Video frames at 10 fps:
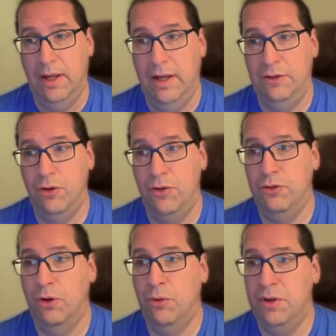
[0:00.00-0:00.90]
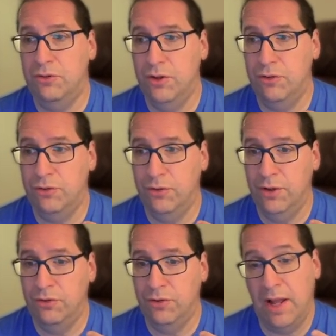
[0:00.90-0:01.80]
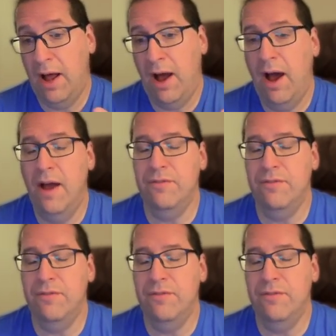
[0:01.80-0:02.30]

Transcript: And so there's always this, and I